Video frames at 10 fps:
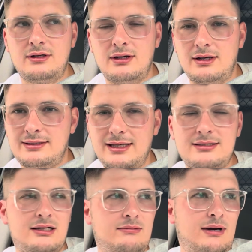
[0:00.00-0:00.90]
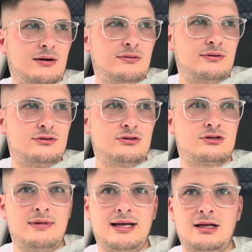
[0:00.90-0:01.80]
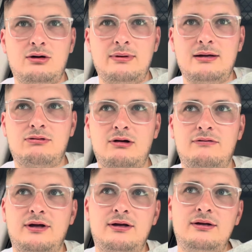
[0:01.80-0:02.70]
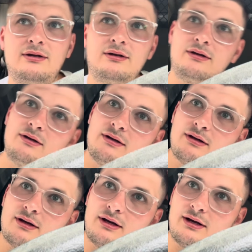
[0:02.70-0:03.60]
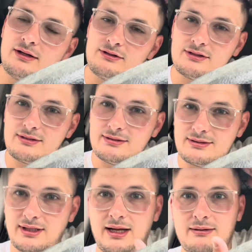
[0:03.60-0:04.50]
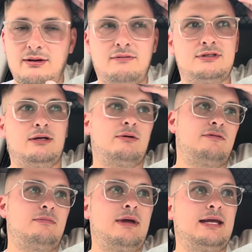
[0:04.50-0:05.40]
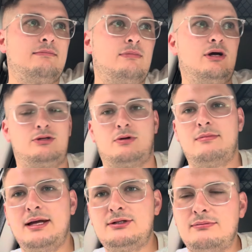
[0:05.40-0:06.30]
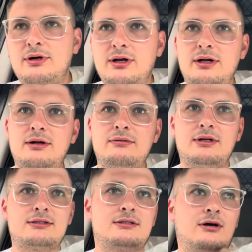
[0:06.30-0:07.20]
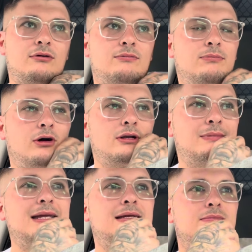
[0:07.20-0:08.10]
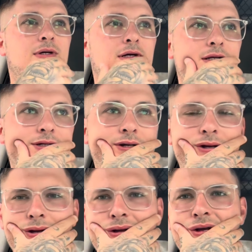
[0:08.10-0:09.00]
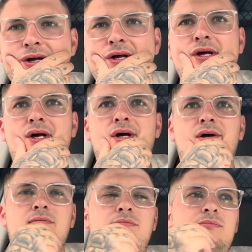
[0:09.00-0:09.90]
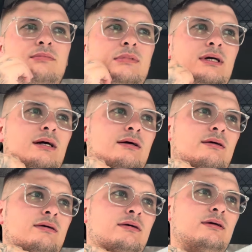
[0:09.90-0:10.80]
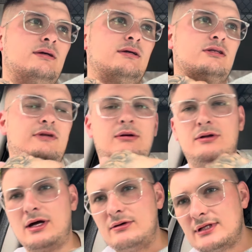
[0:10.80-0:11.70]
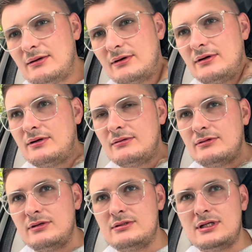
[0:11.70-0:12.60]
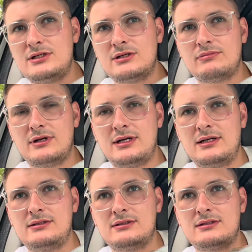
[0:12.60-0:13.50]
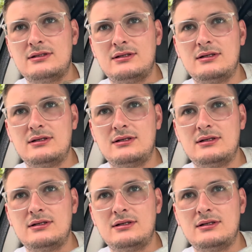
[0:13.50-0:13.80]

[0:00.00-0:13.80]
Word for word: a decent amount just to make a little bit of profit. Uh, and it's like, obviously you want, if you're making merch, you want to make some money on it, don't you? That's the whole point of making merch. Um, yeah. So if anyone knows anyone who can do t-shirt printings